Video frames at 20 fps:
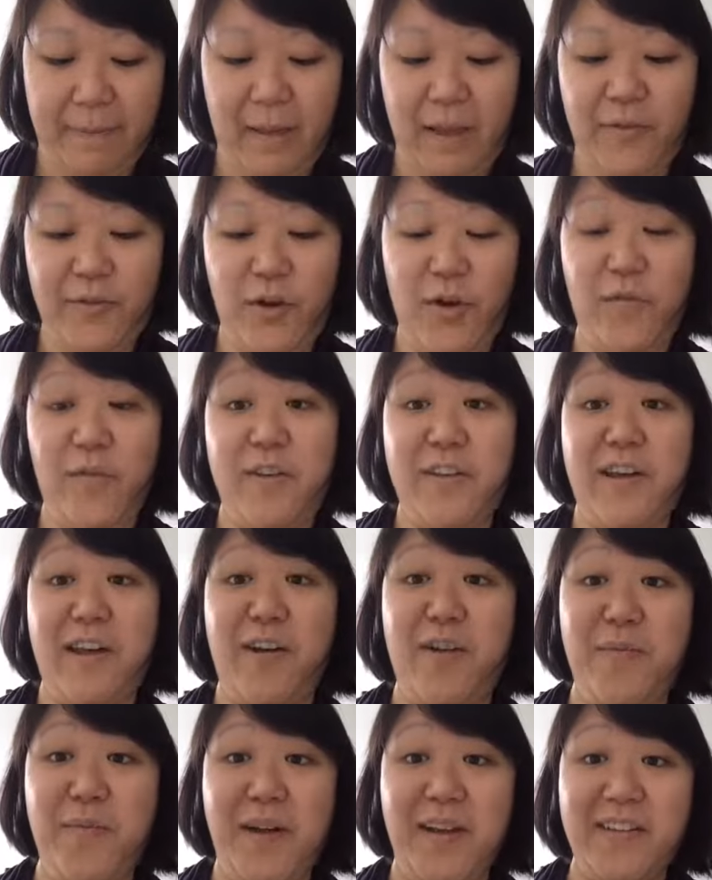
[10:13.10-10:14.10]
So hopefully that
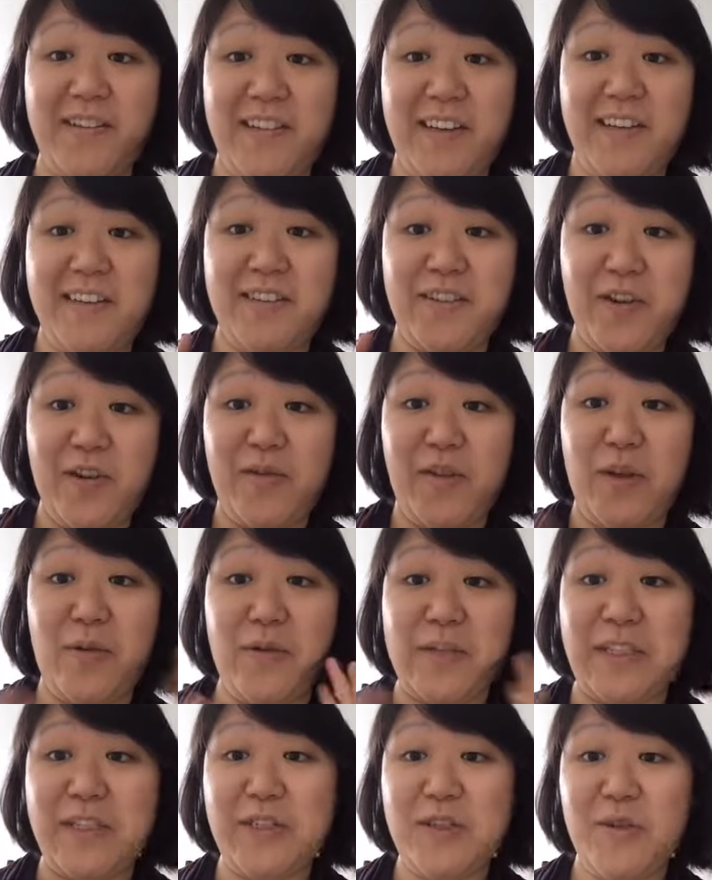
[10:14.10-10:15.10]
all made sense, and hopefully it
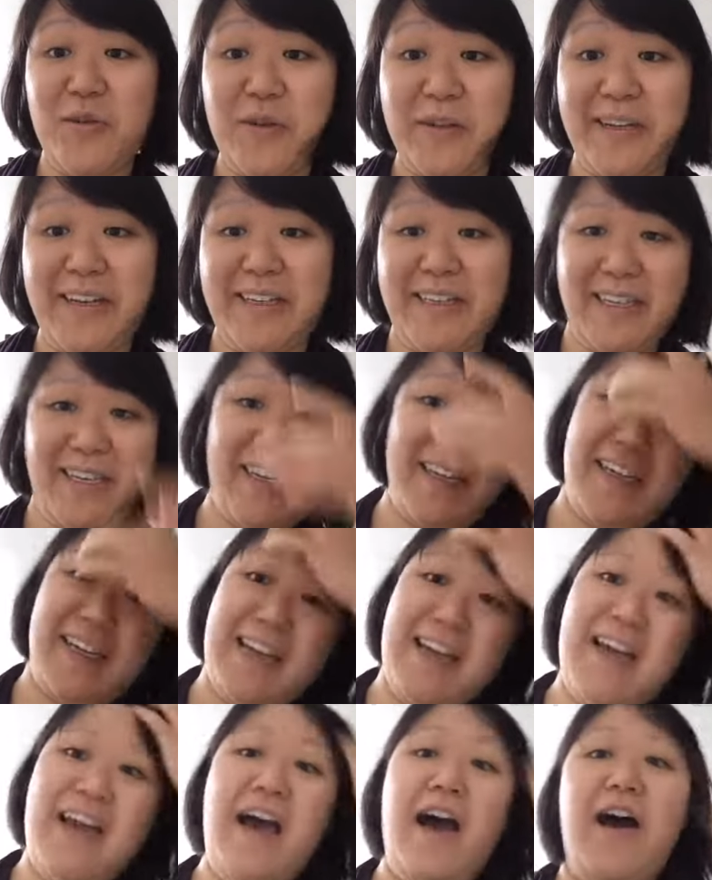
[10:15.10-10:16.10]
wasn't too redundant.
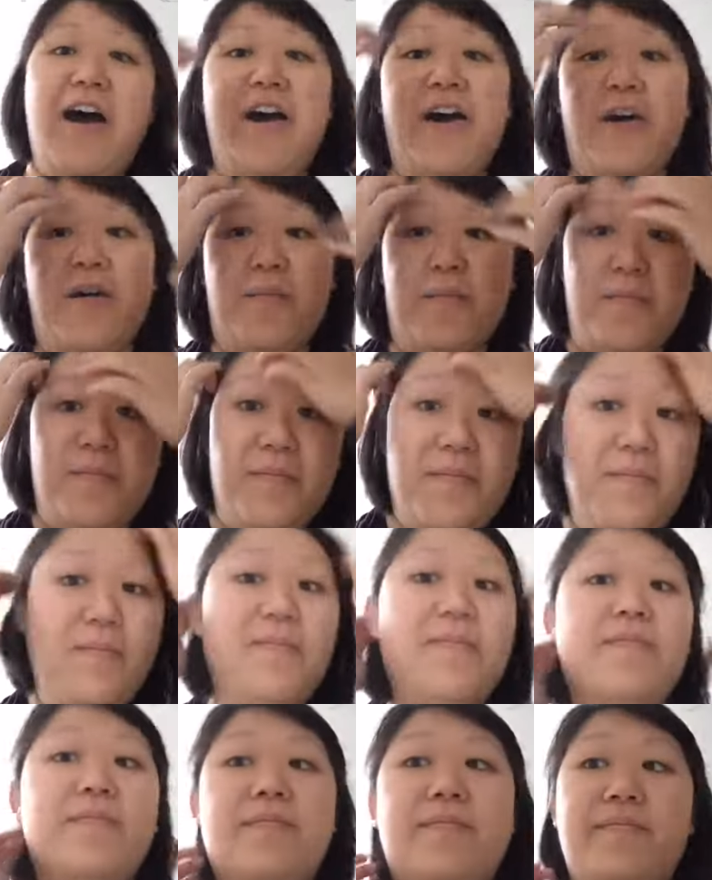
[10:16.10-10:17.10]

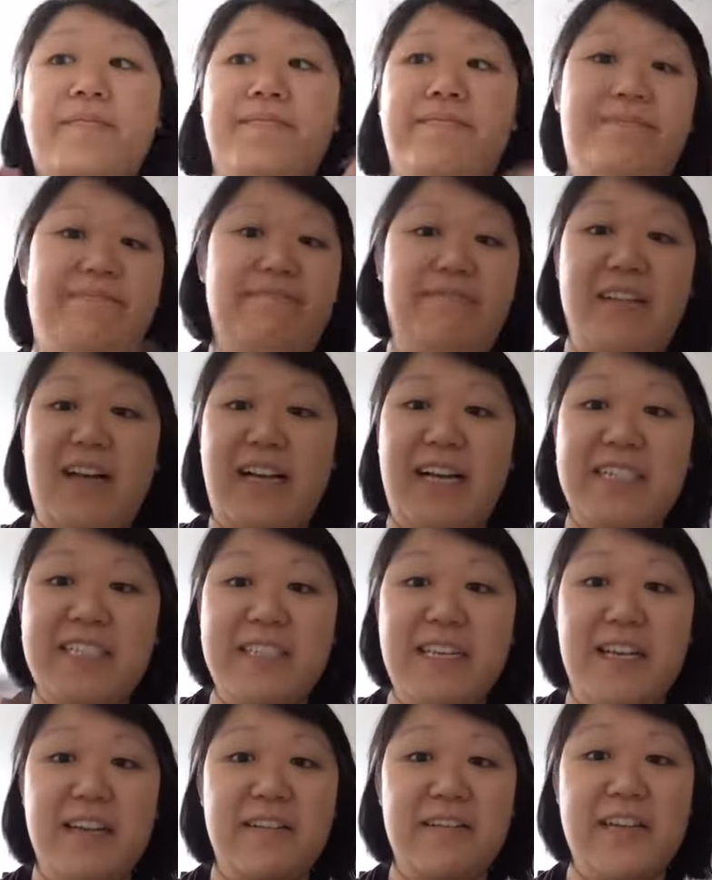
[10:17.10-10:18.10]
Like I
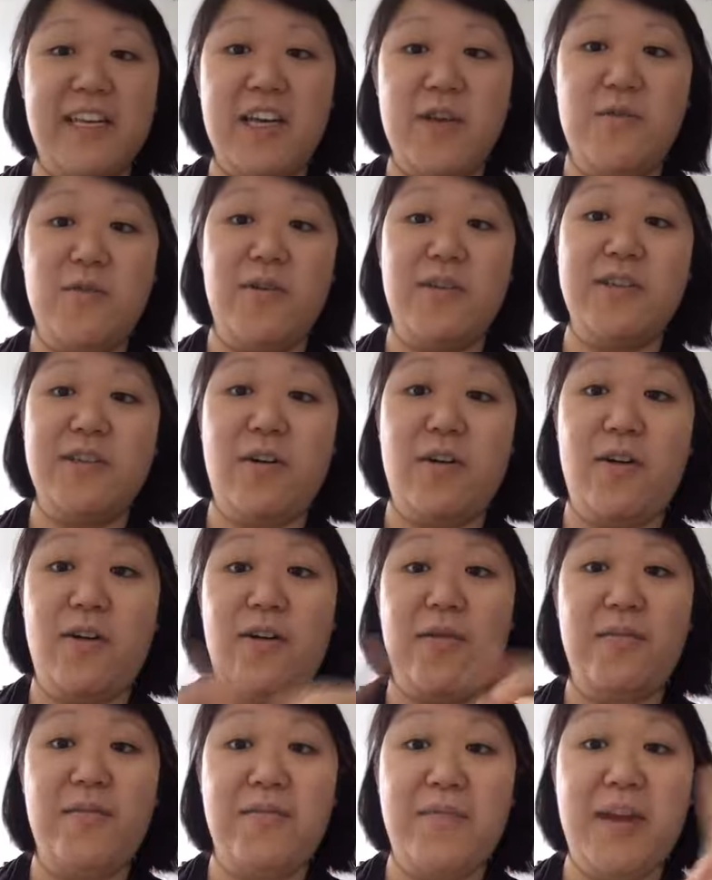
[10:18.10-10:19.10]
said, keywords
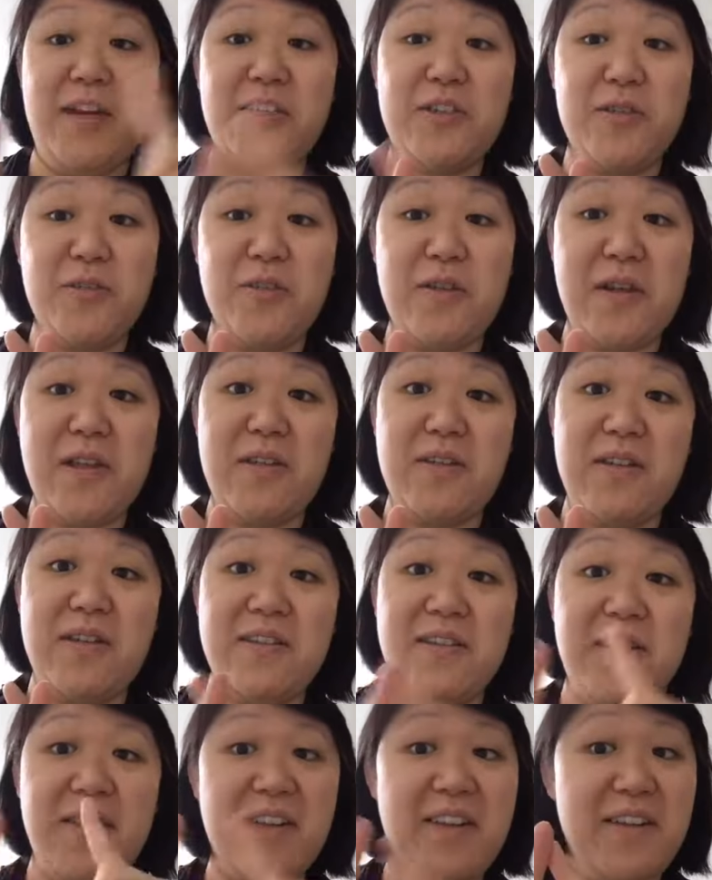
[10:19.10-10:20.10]
are make sure that it
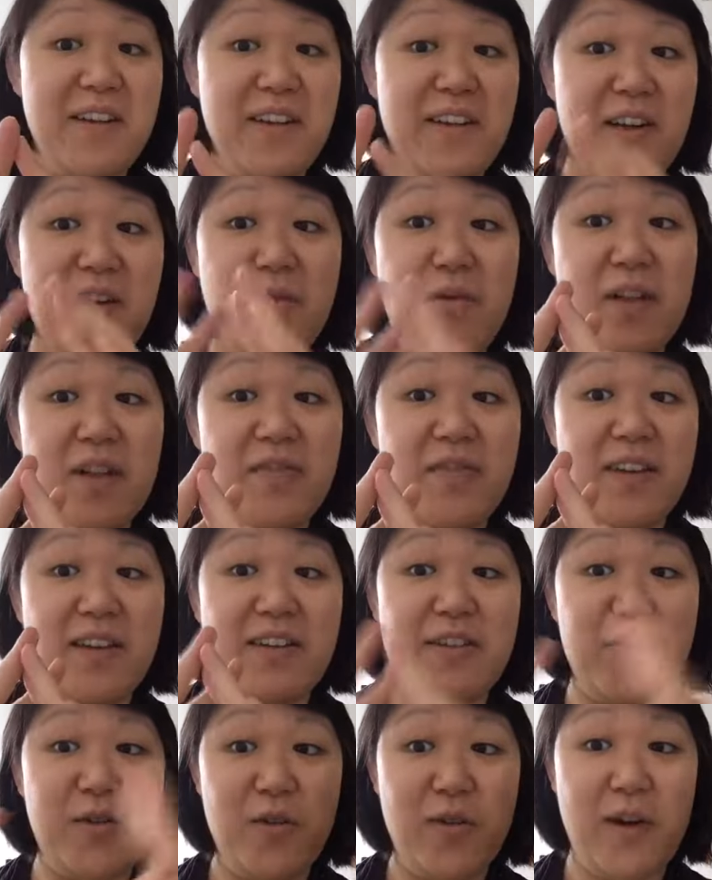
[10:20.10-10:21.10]
is authentic and
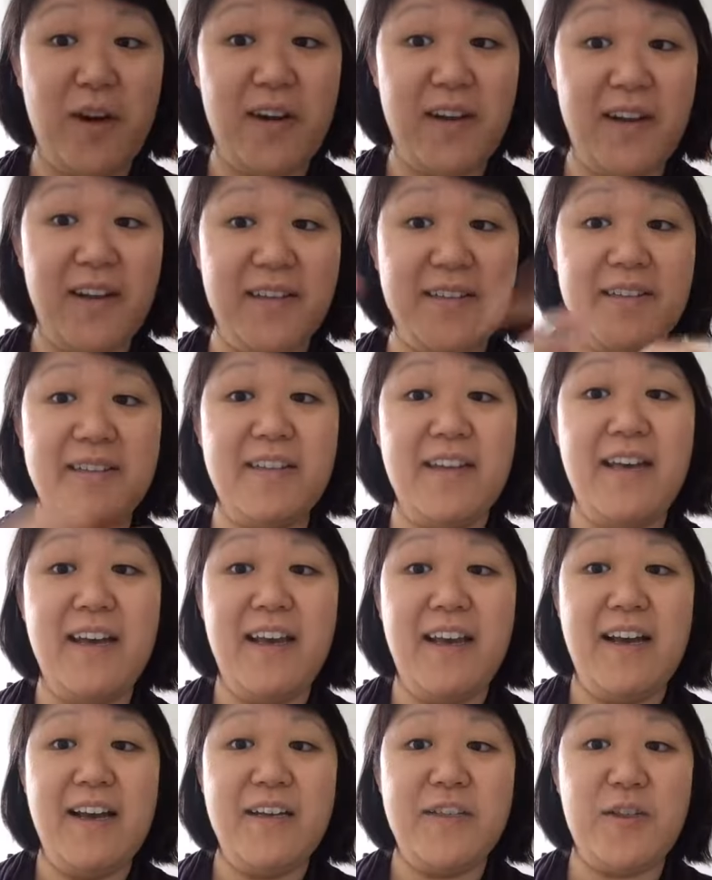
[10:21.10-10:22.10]
relevant to your audience.
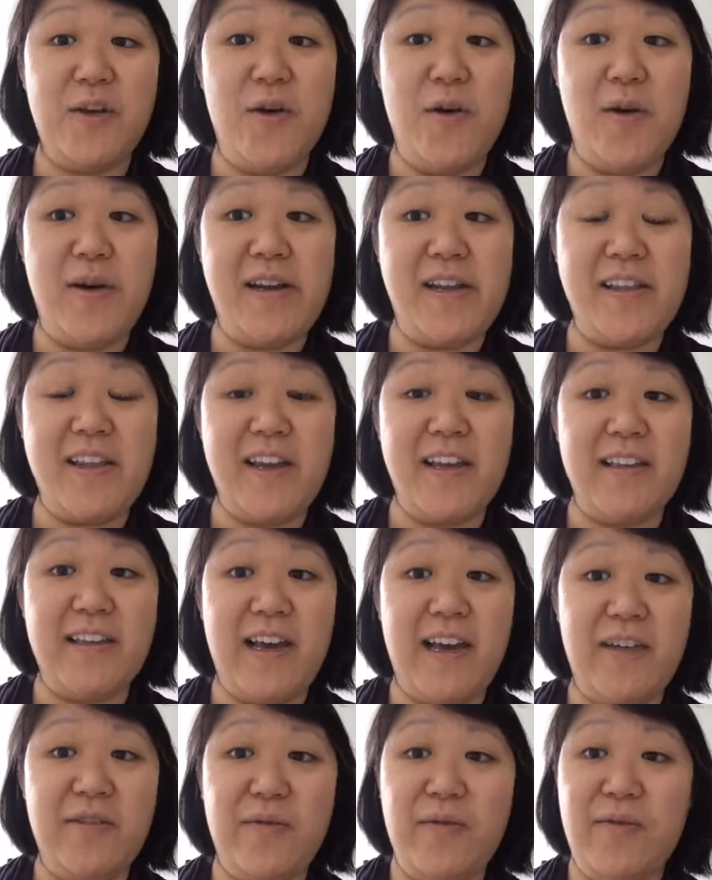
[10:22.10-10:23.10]
So anything that